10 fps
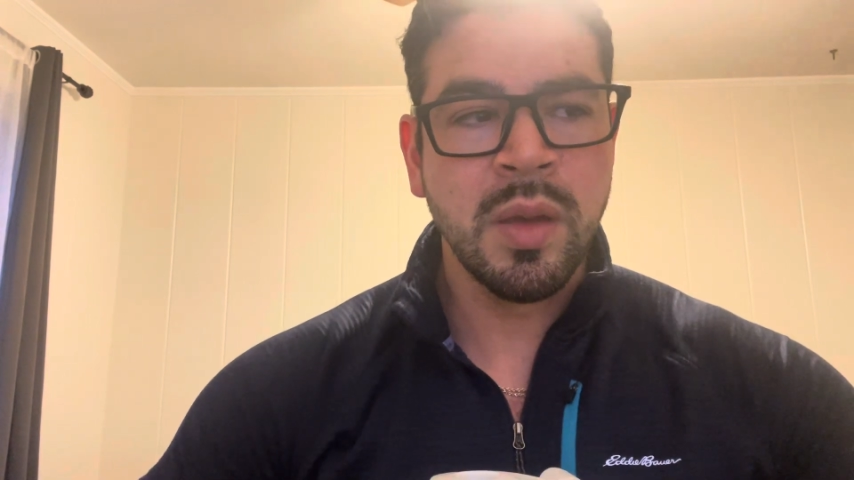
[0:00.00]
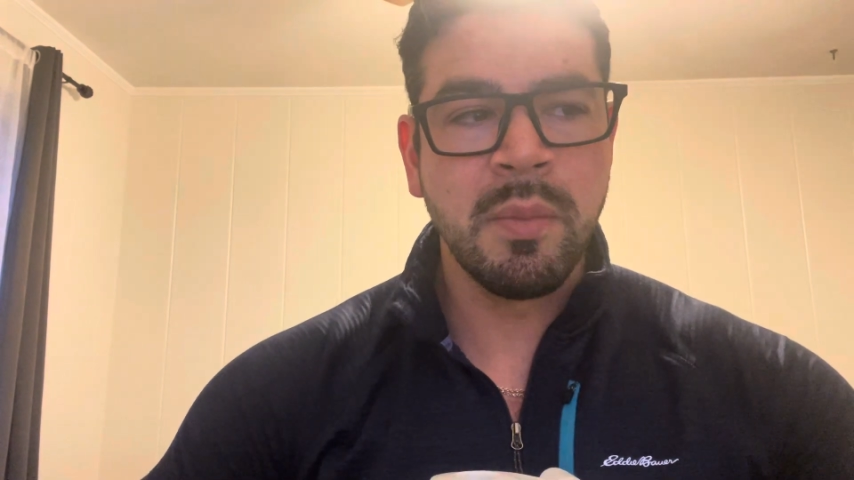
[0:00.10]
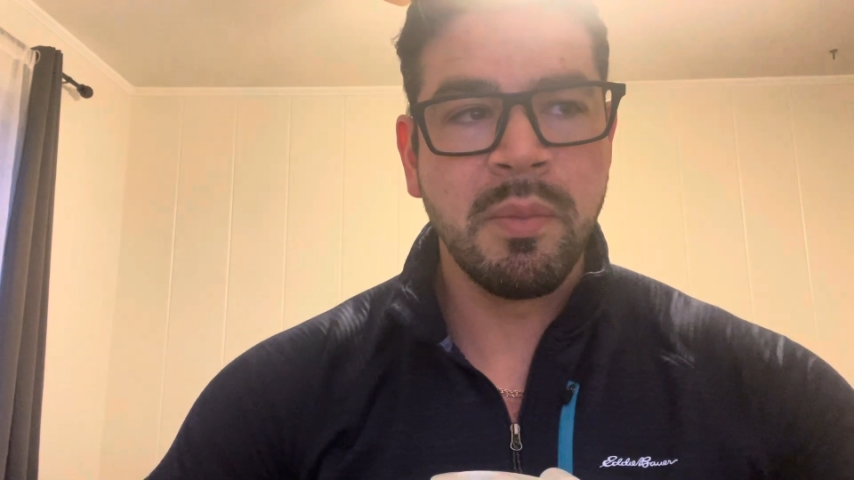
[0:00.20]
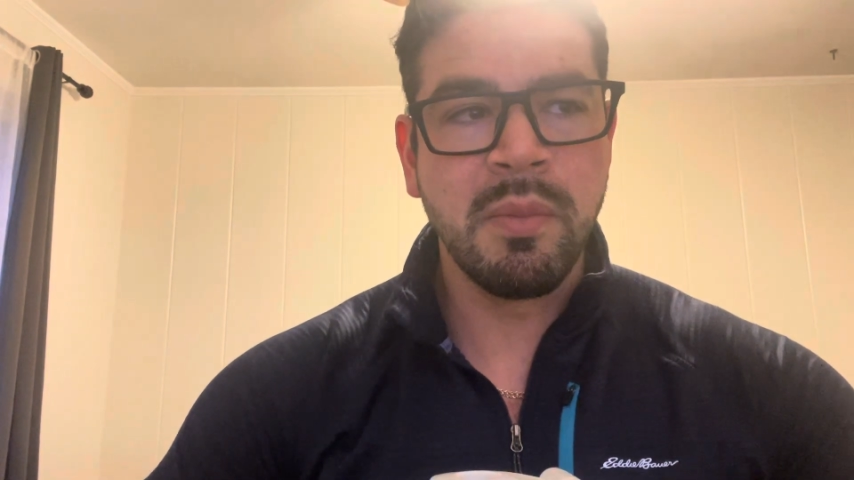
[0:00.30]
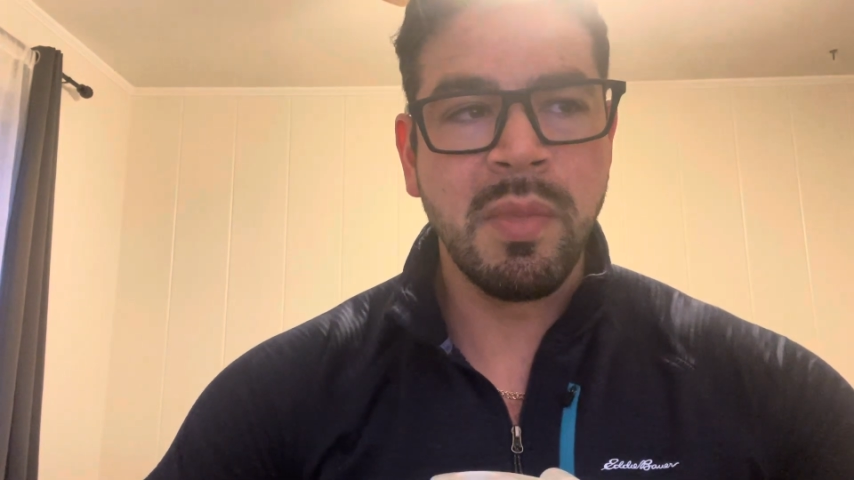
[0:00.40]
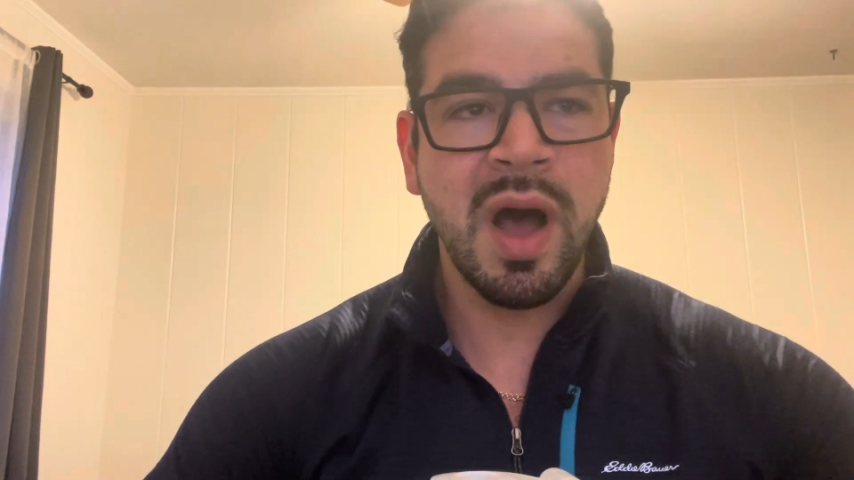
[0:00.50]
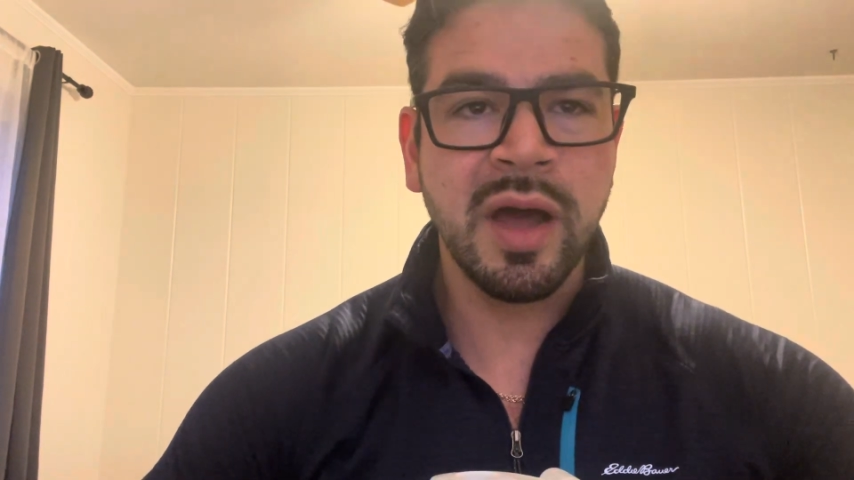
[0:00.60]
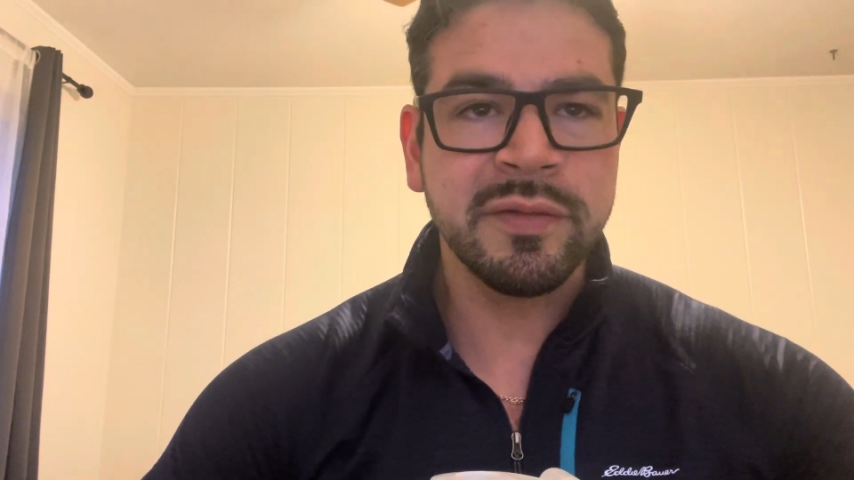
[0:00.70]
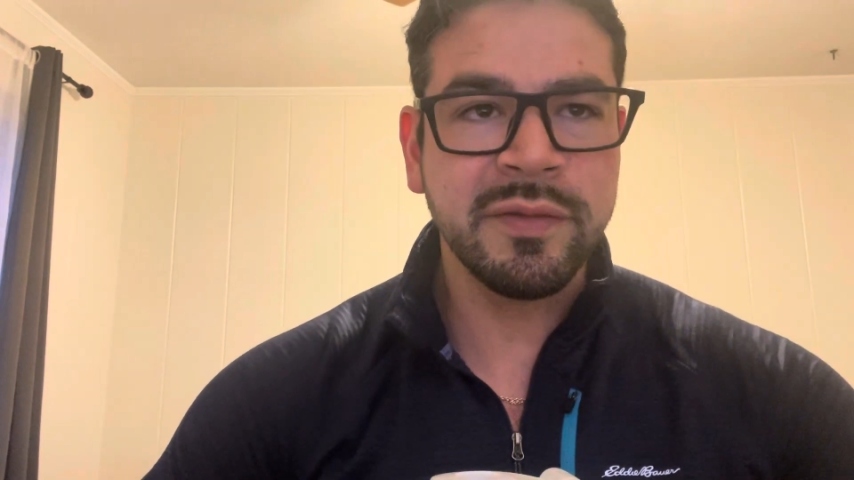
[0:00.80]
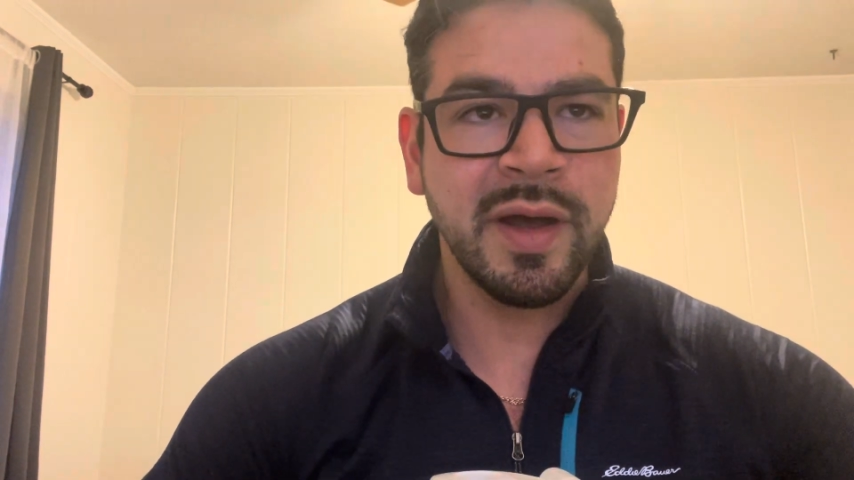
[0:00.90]

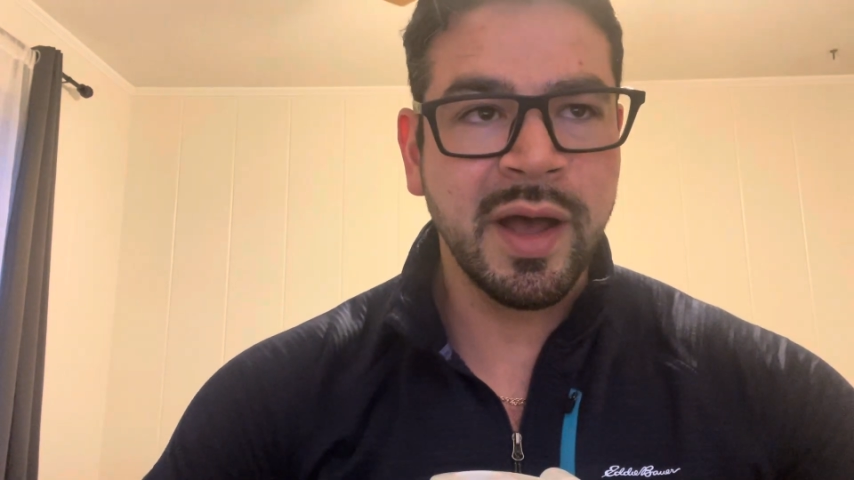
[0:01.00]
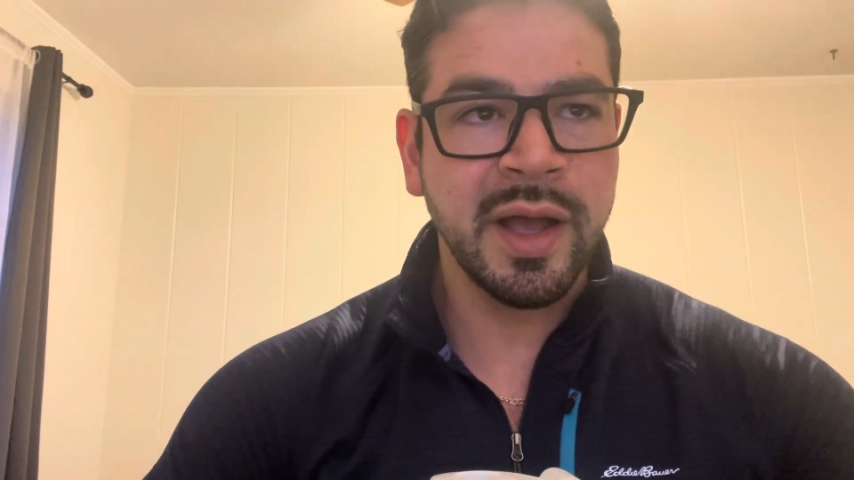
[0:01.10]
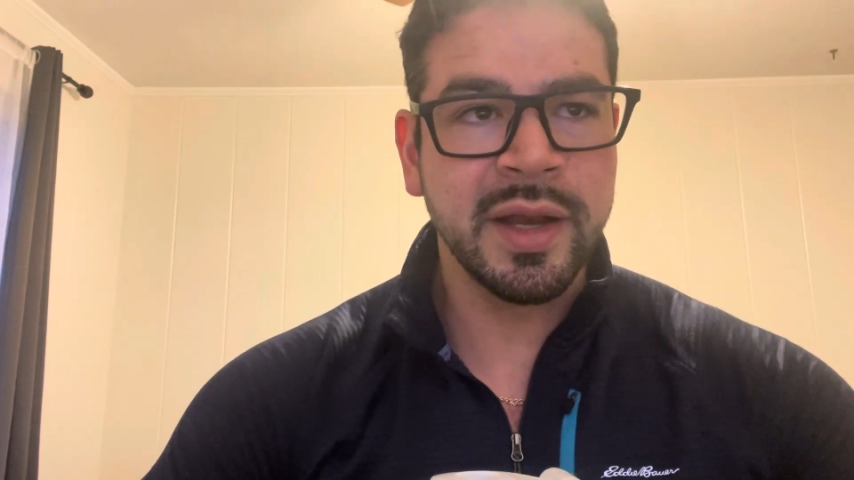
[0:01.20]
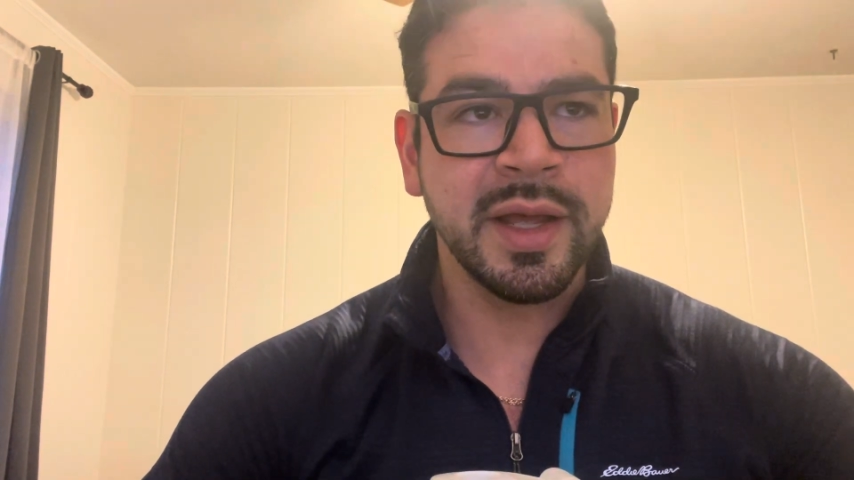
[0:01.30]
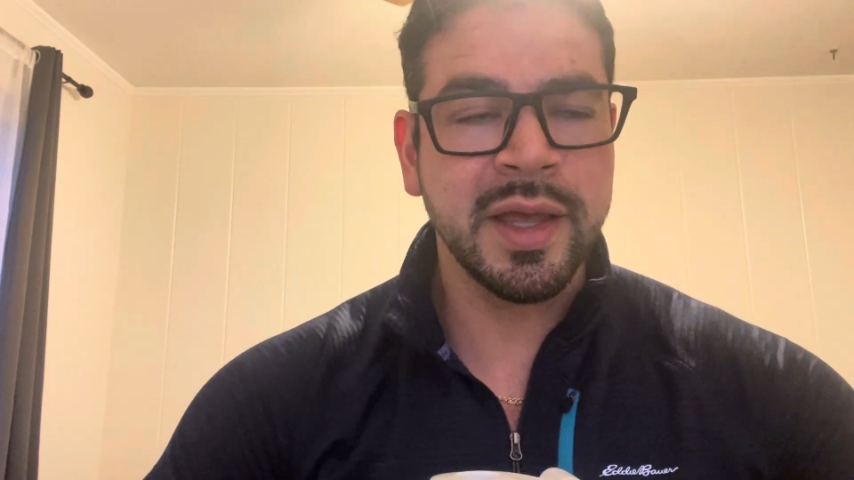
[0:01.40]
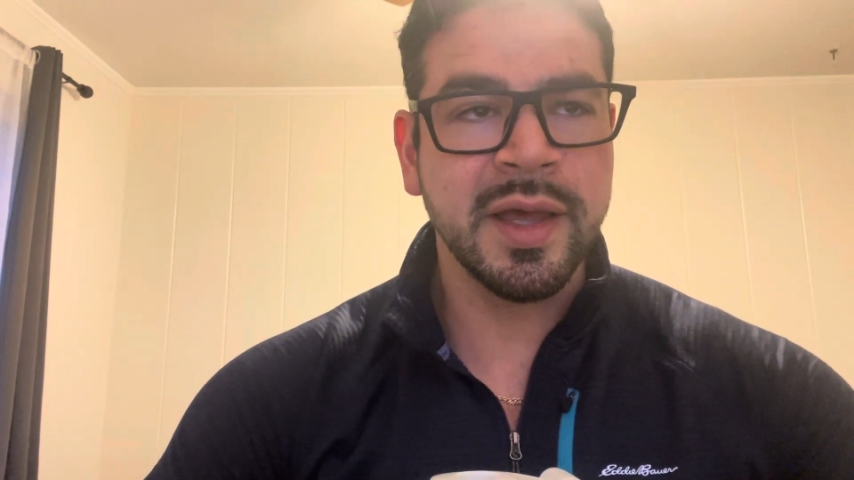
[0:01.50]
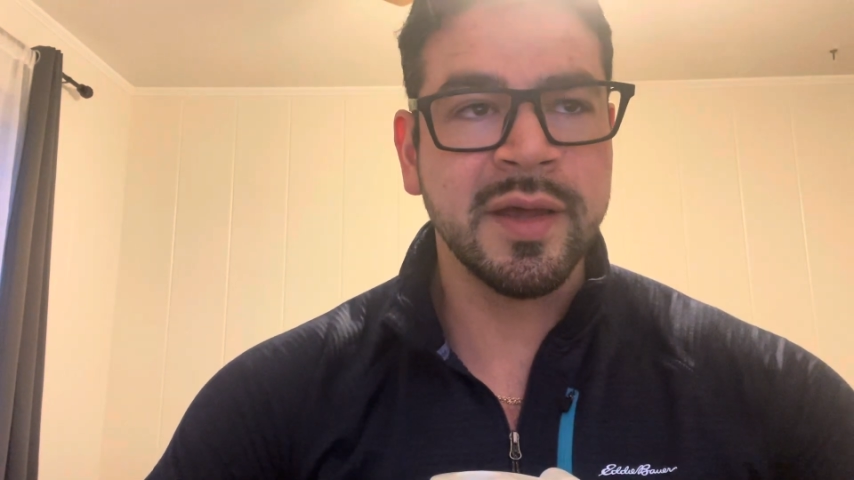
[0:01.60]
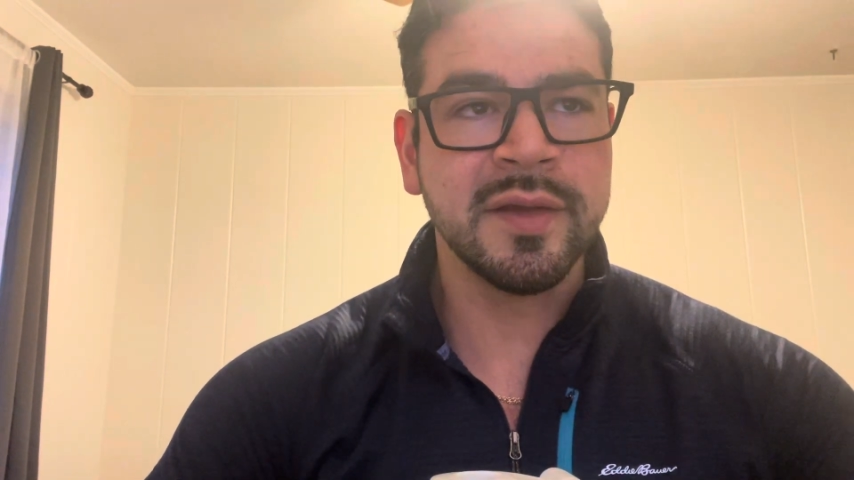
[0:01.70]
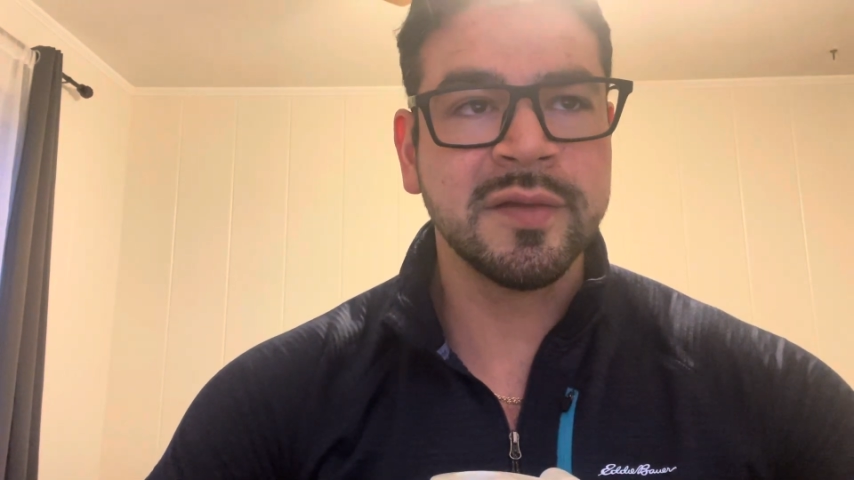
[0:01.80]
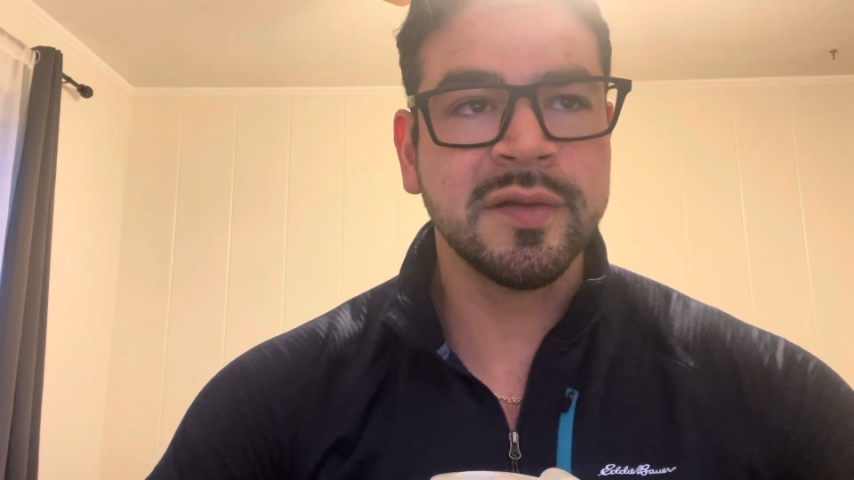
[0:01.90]
modified, I
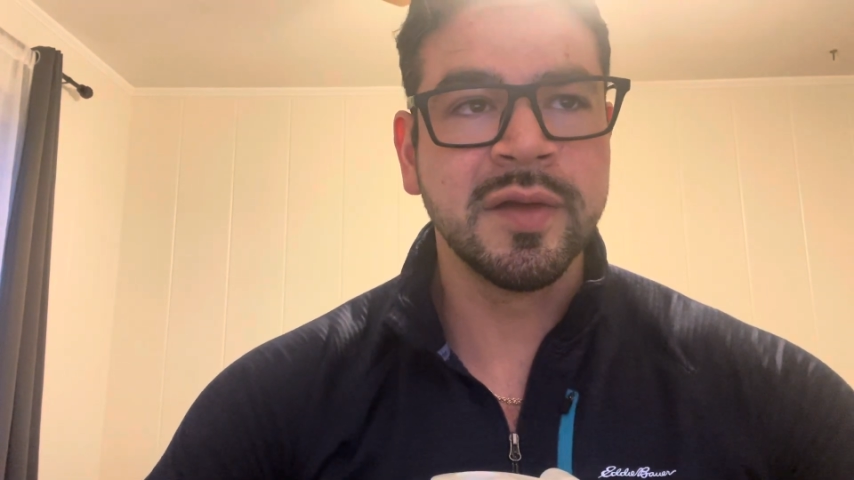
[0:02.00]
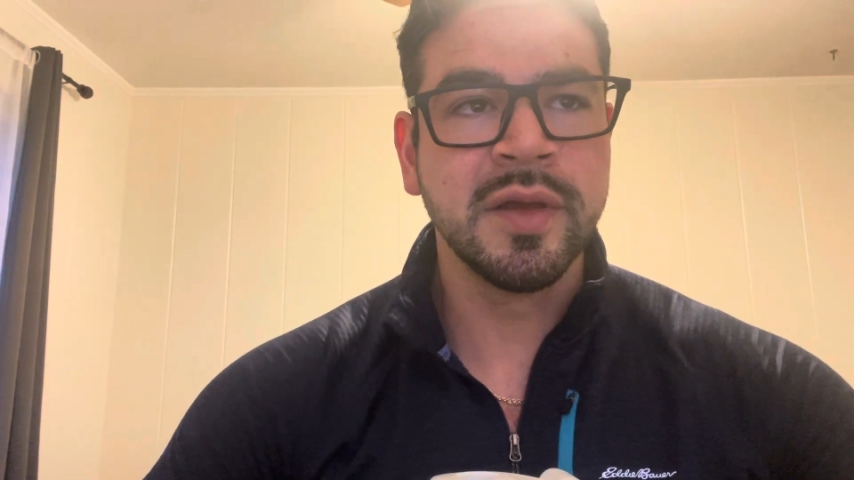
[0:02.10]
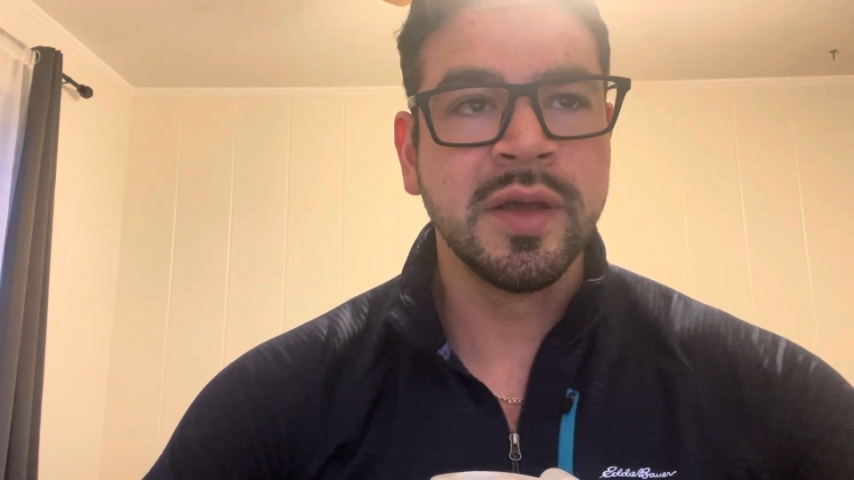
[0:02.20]
guess,